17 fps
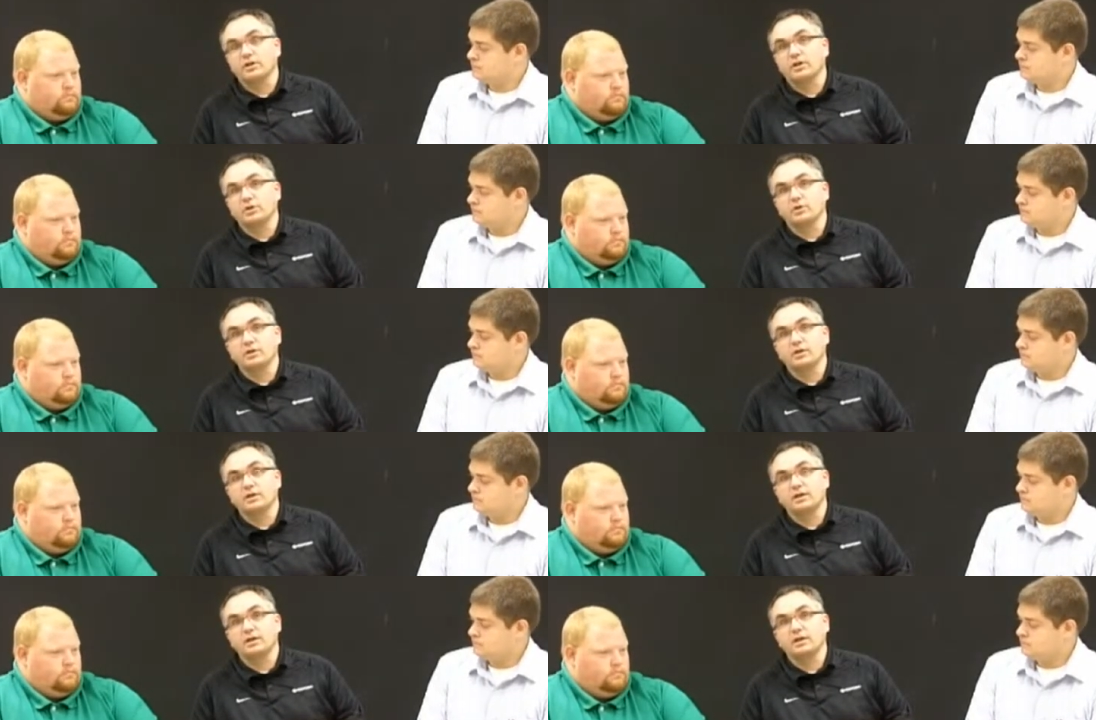
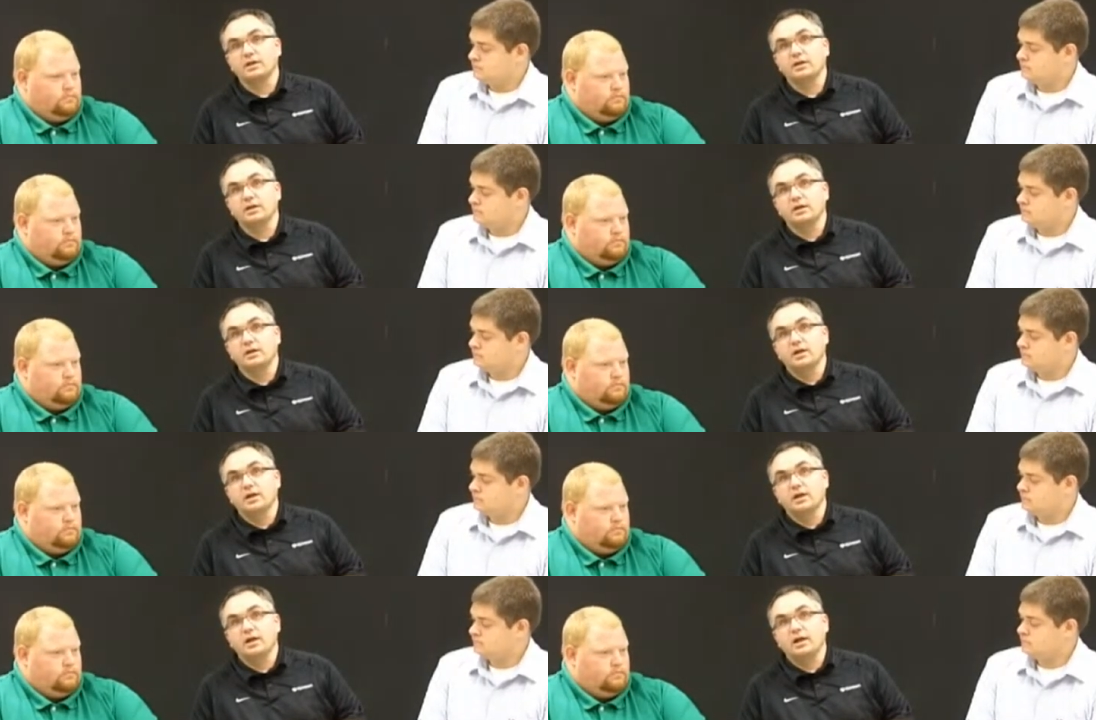Speaker 1: Q&D
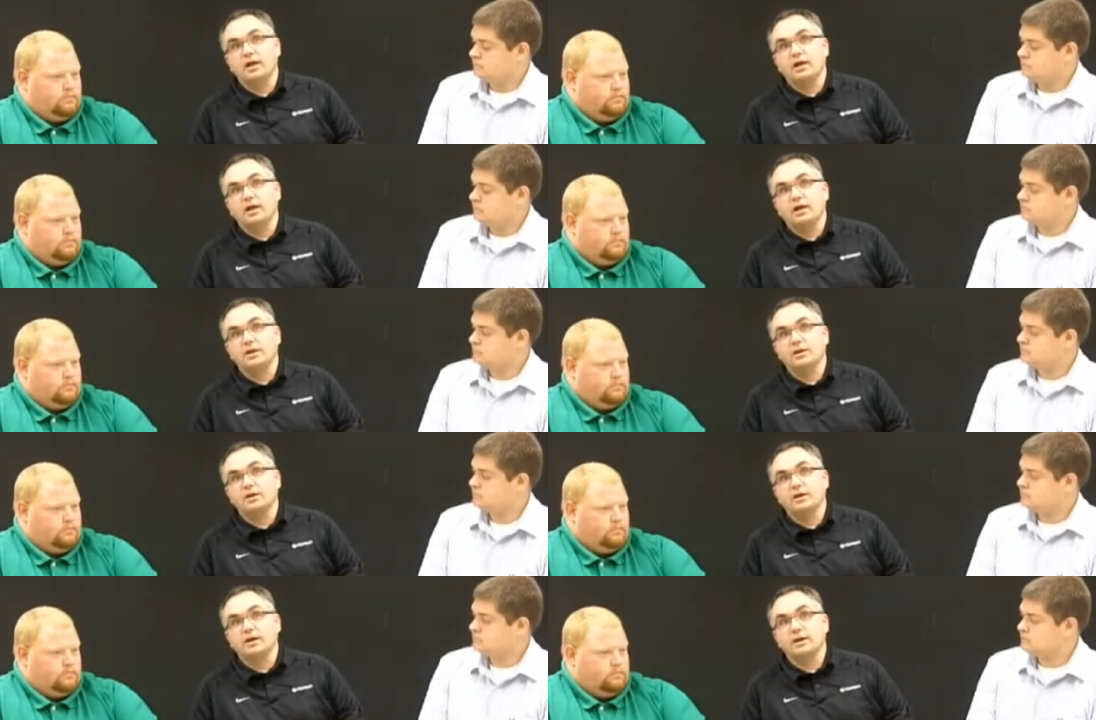
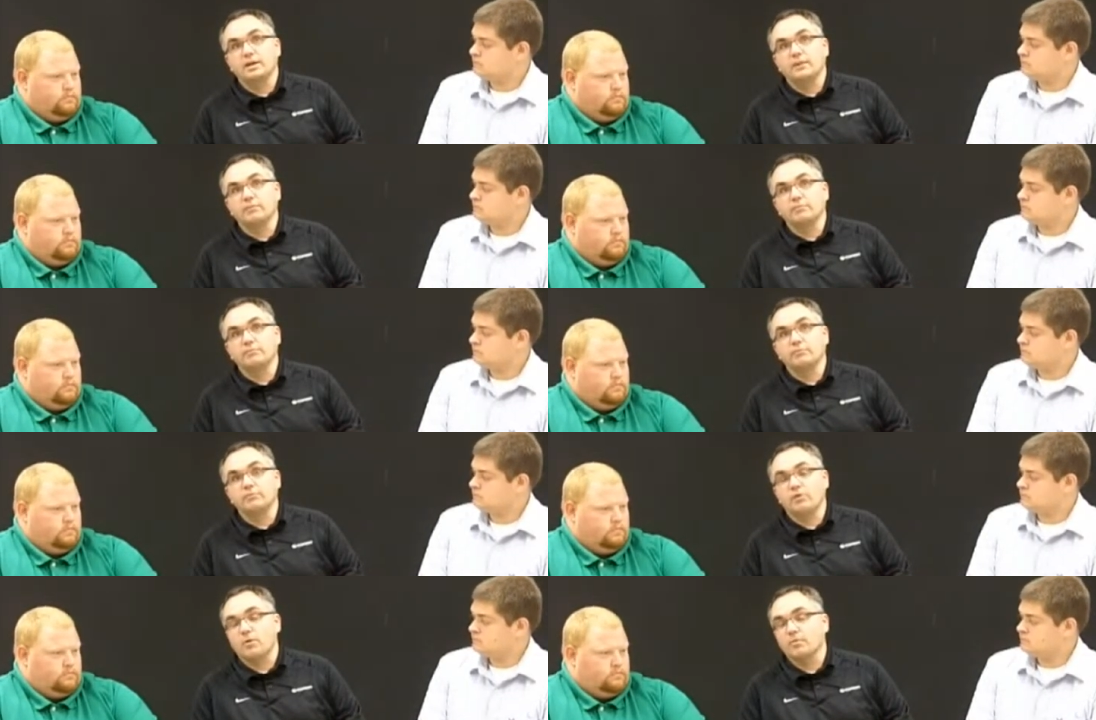and
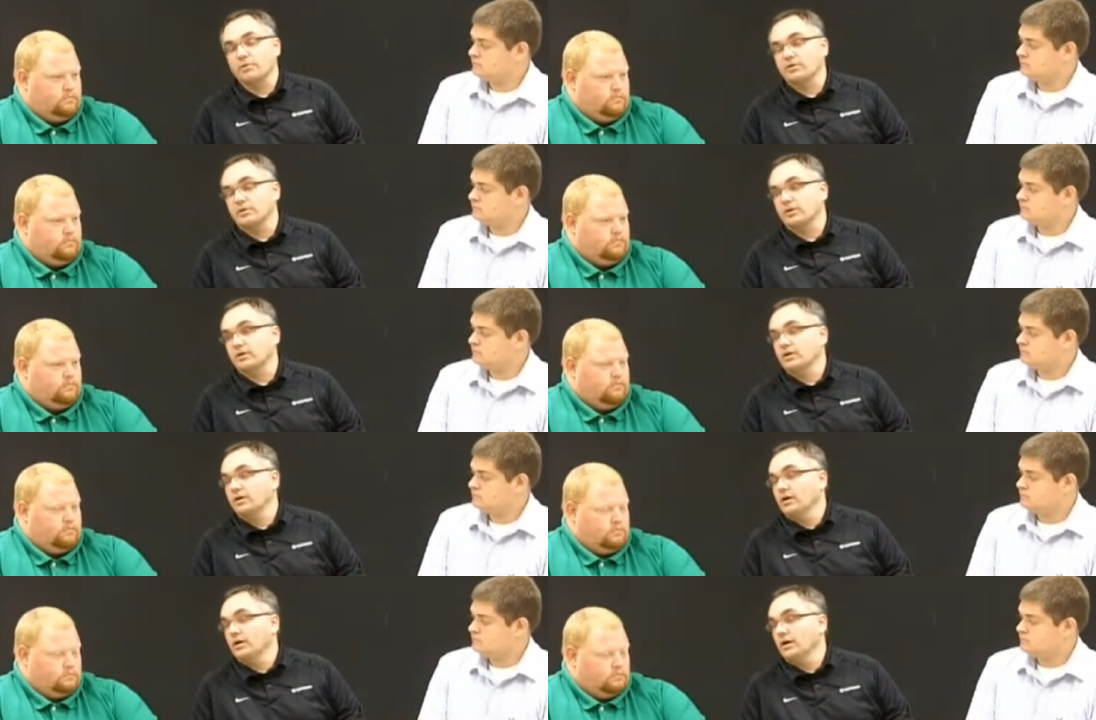Farmington.